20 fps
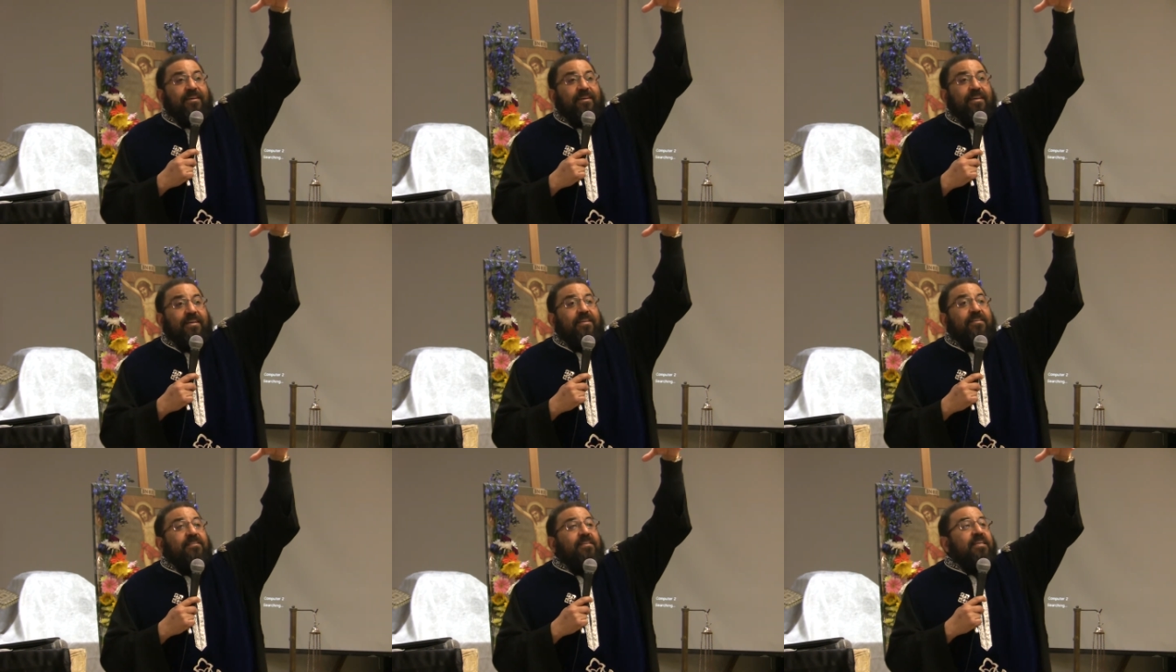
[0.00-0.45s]

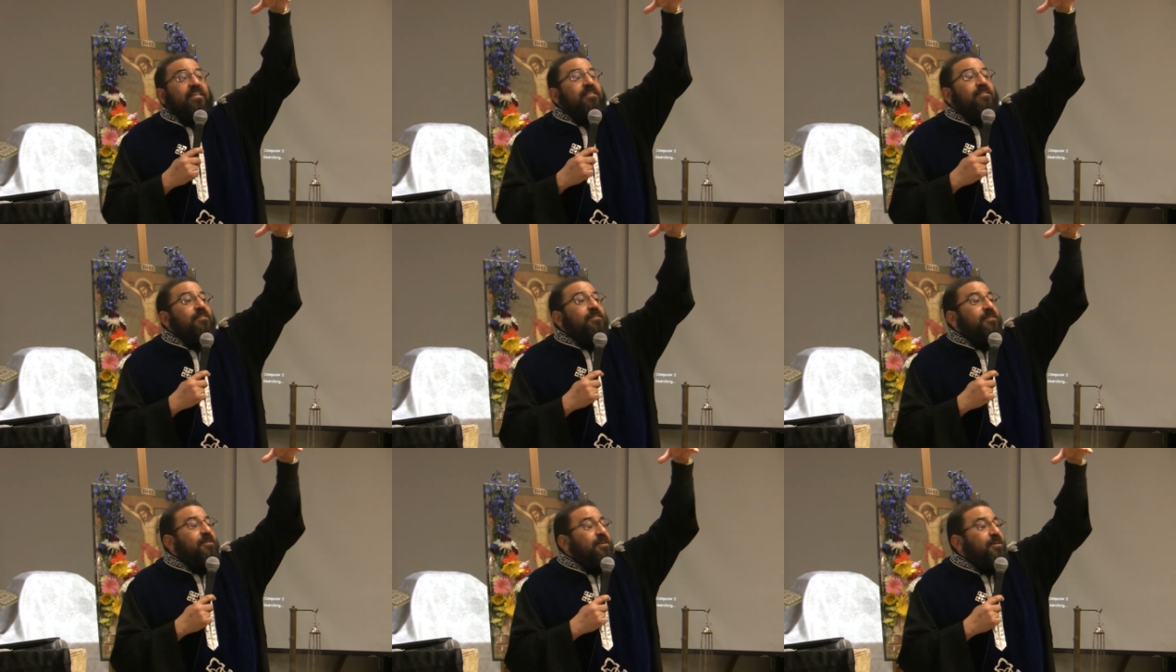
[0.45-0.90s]
He
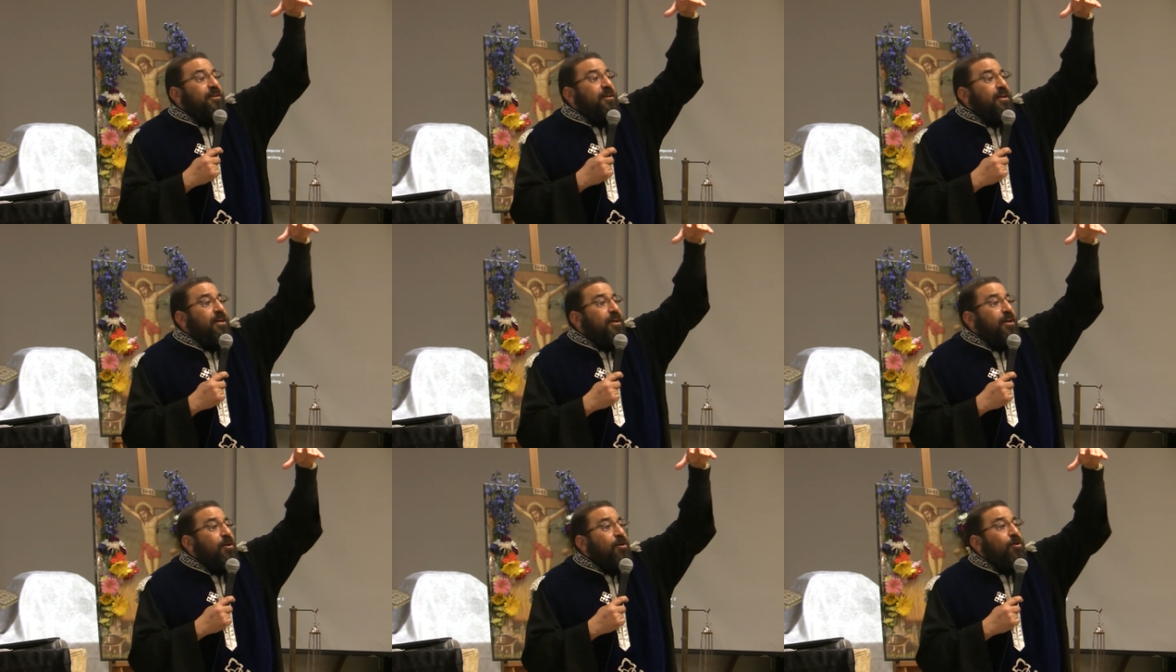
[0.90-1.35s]
sees
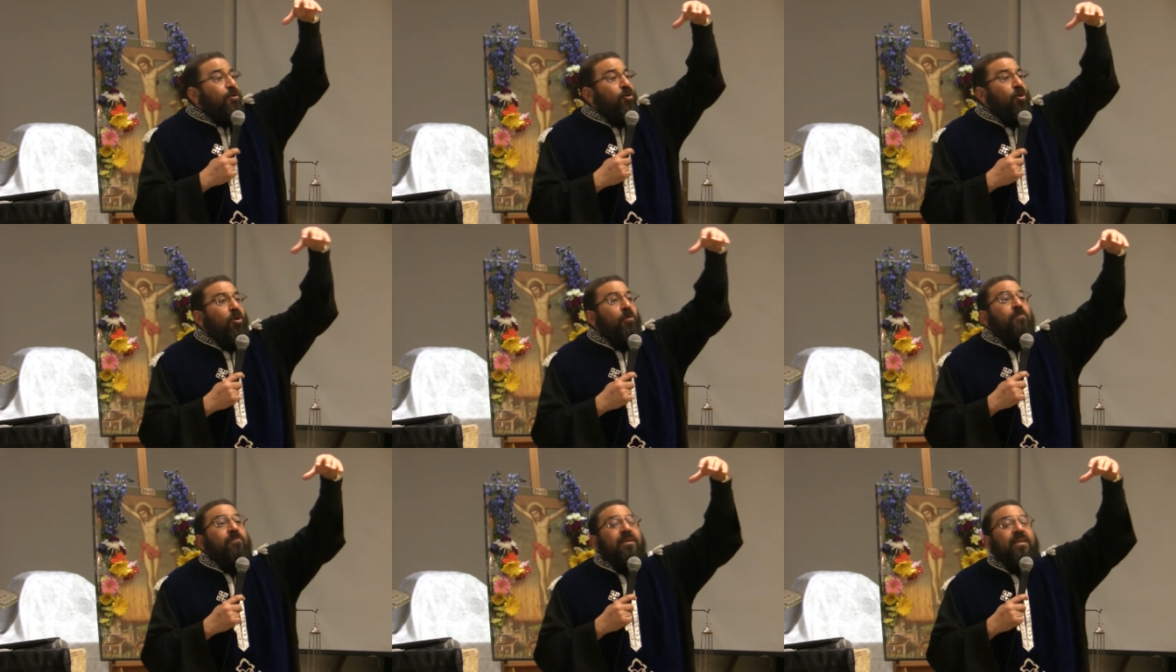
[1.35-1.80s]

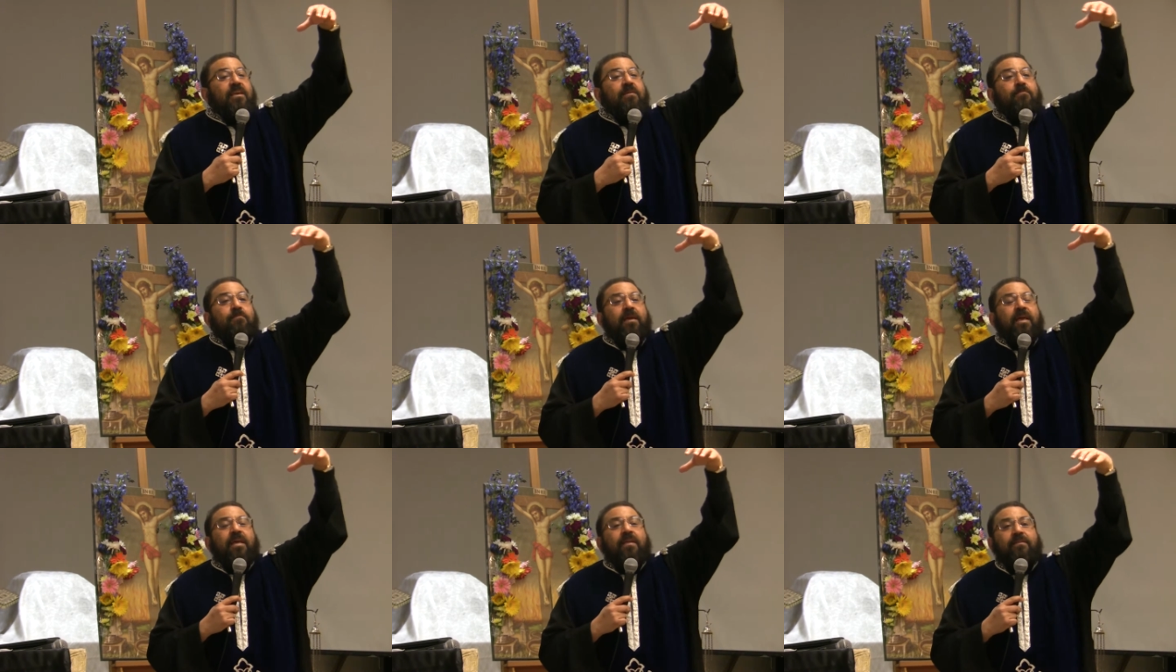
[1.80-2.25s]
whom He
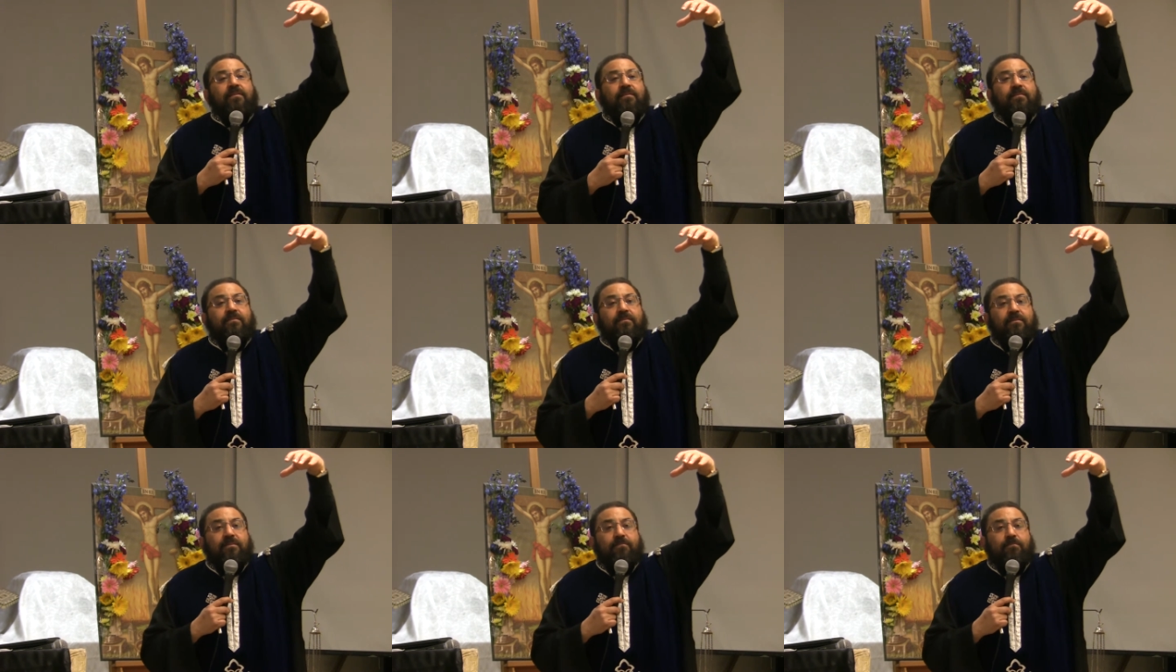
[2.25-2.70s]
made
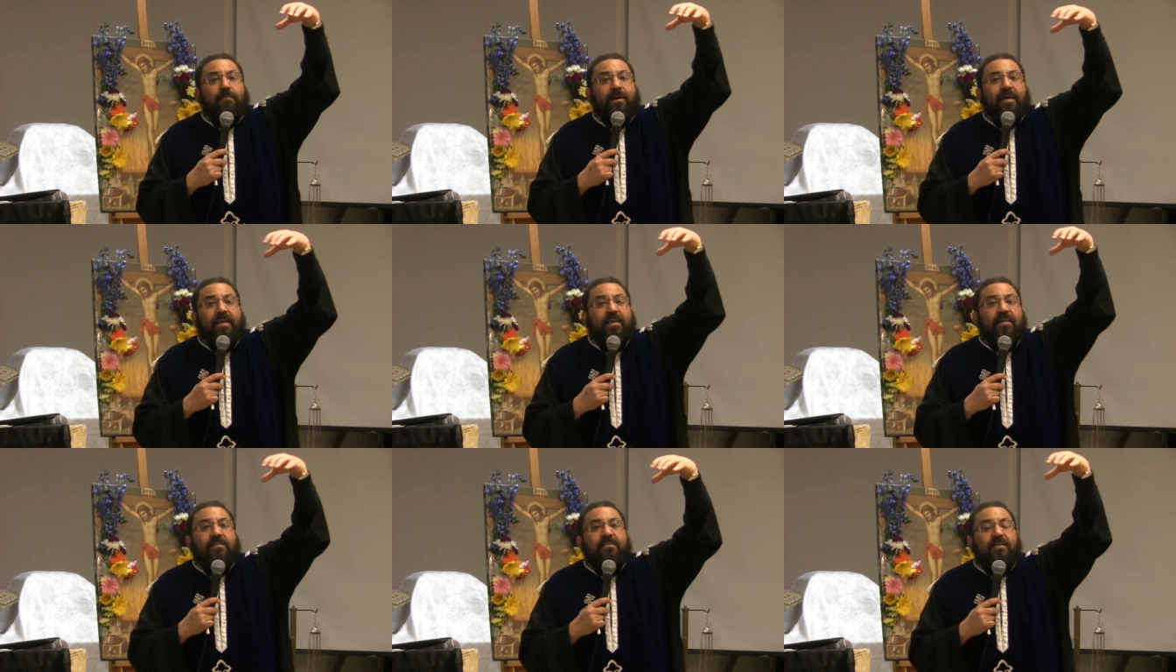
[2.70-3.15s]
by
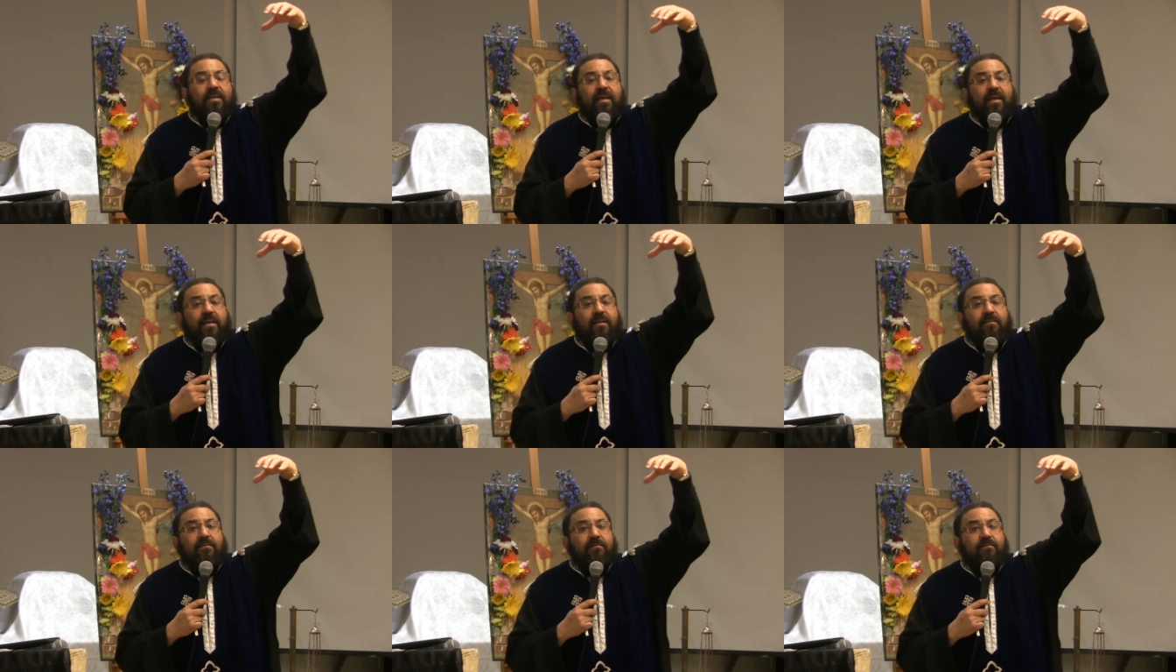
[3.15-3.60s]
His
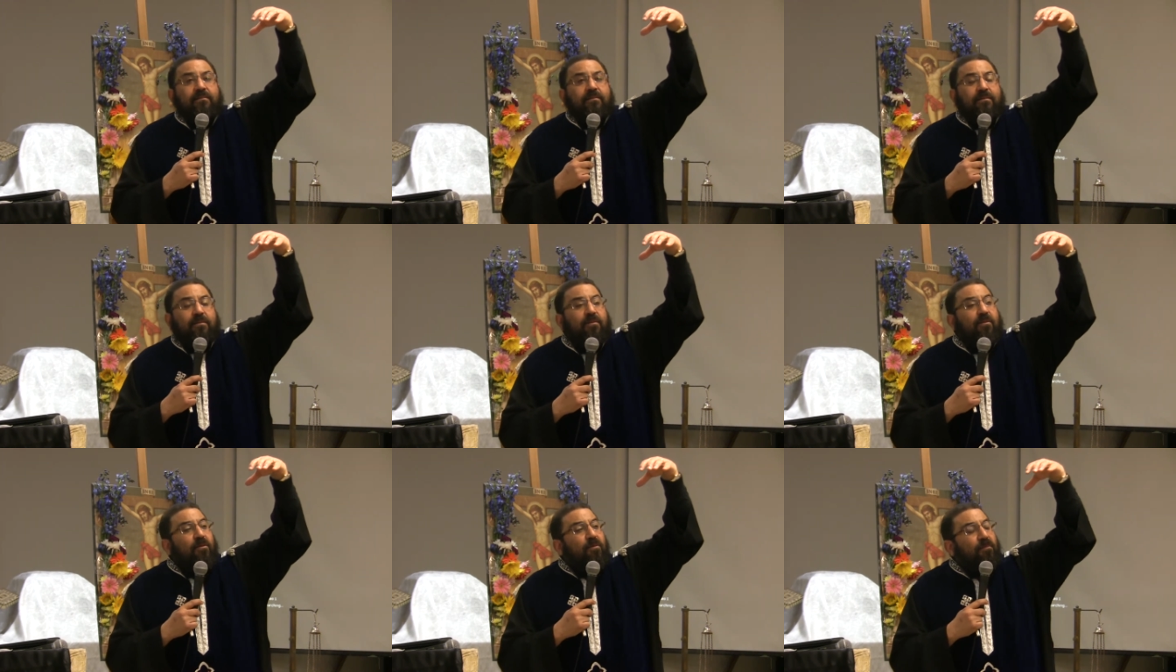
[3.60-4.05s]
hand,
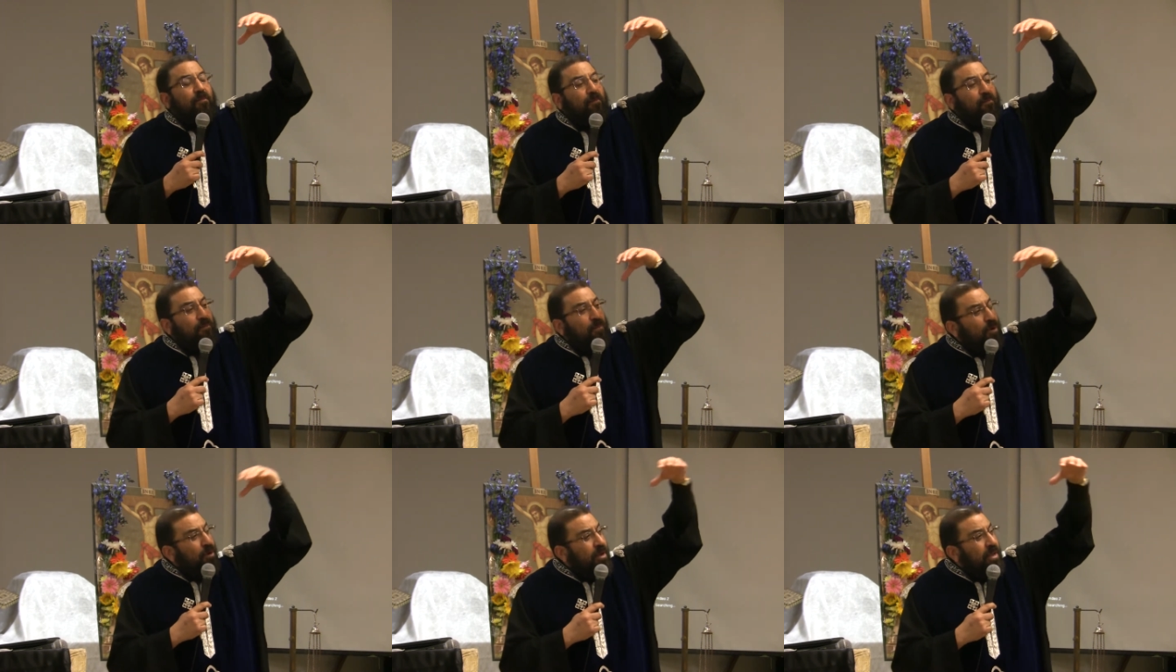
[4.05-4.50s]

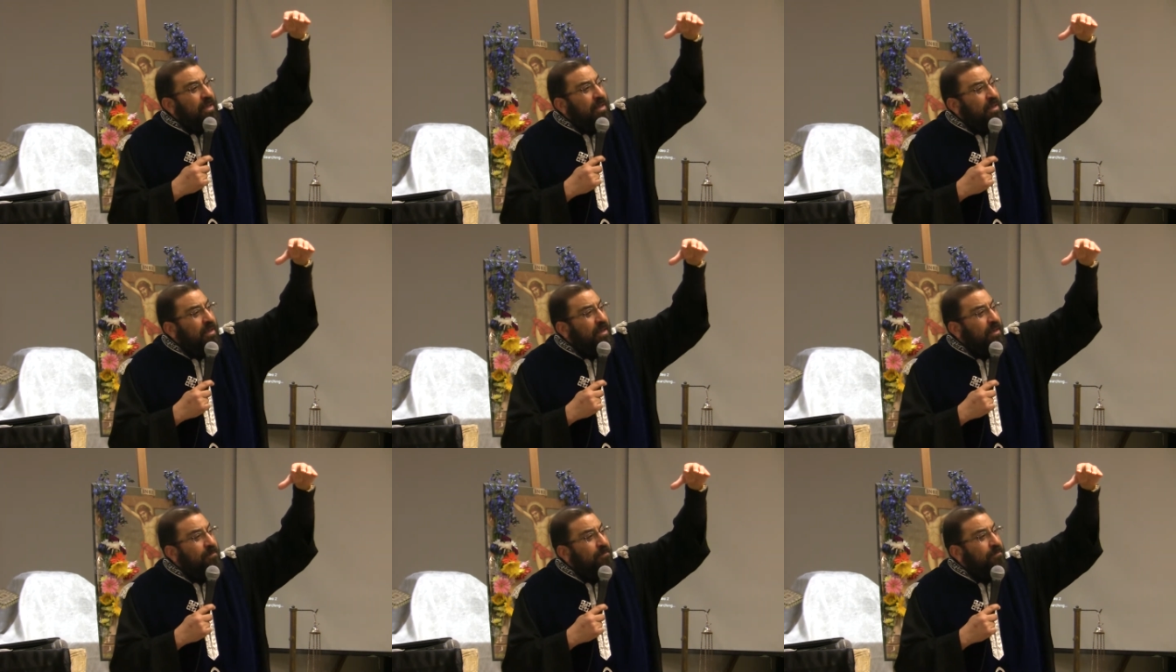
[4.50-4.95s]
mocking
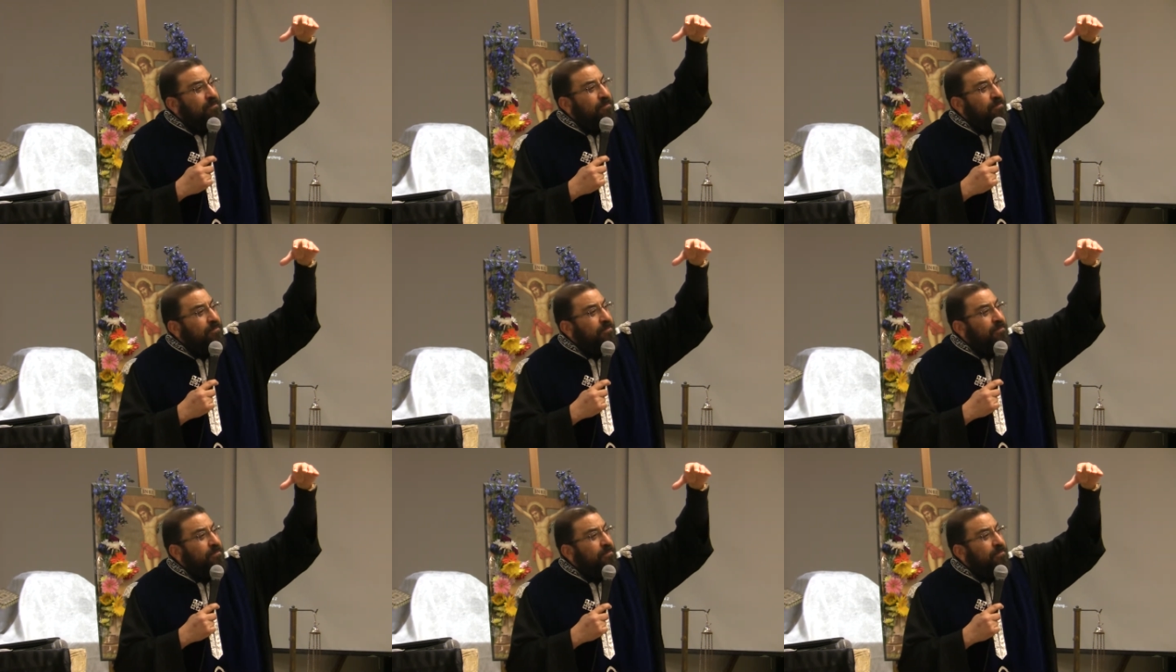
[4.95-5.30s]
Him,